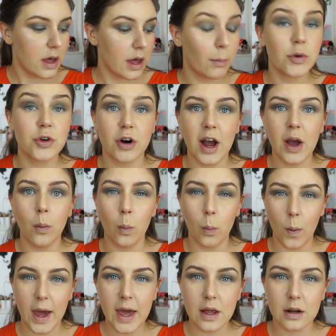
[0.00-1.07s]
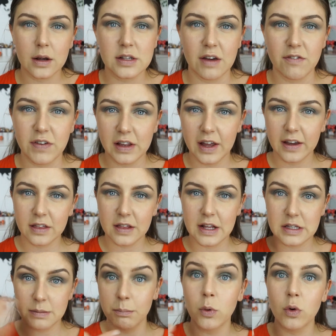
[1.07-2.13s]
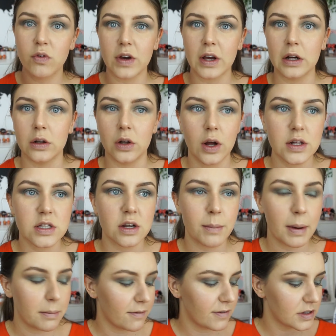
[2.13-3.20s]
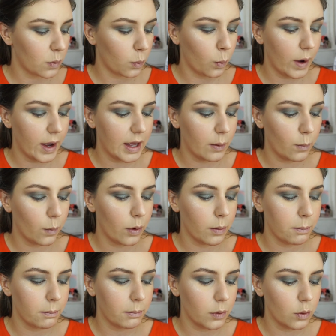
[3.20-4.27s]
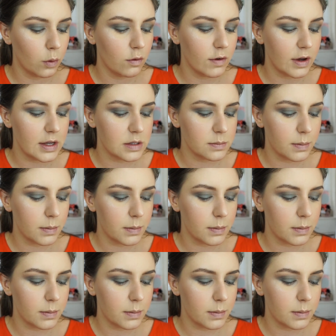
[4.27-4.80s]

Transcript: And we'll try it wet, because I feel like it's moving a lot. So maybe if it's a wet, it won't move as